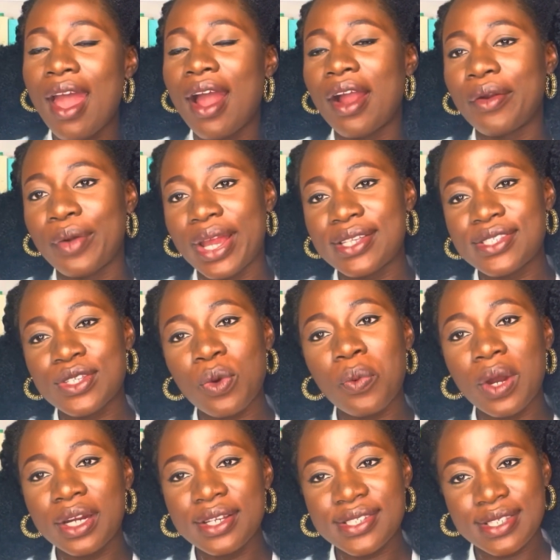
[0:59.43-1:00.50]
All right, so
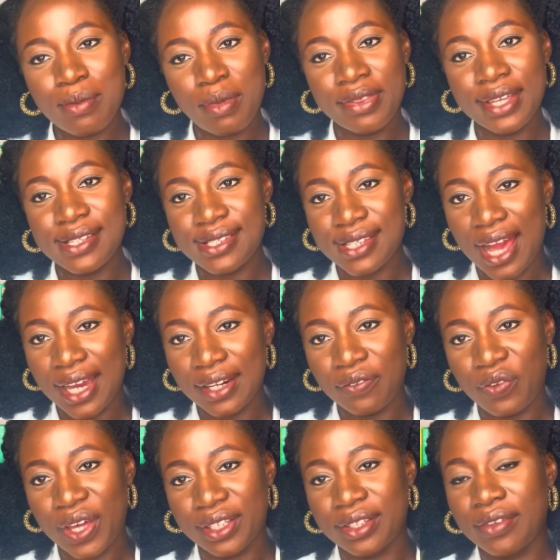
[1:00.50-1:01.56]
what are some of the side
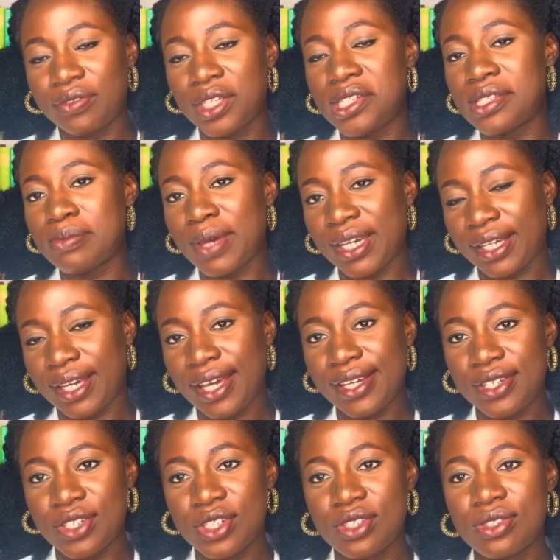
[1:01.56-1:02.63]
effects of these
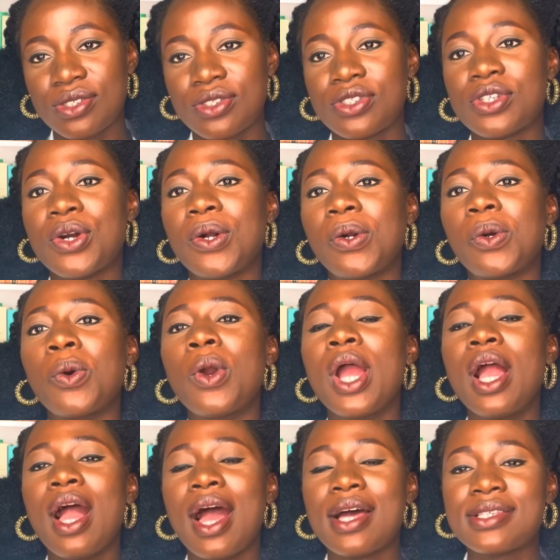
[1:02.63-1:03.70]
medications? So
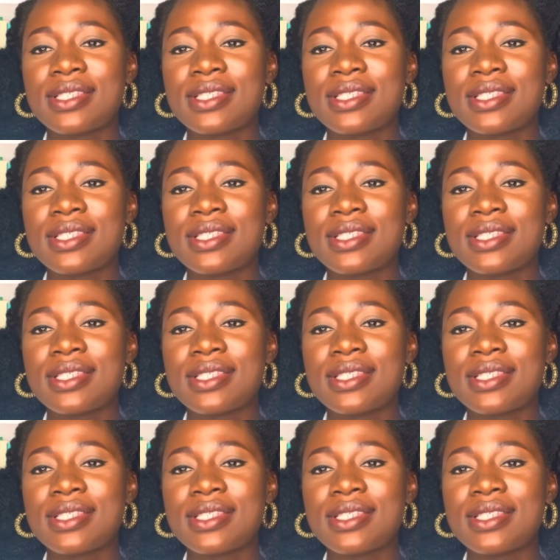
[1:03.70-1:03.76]
a,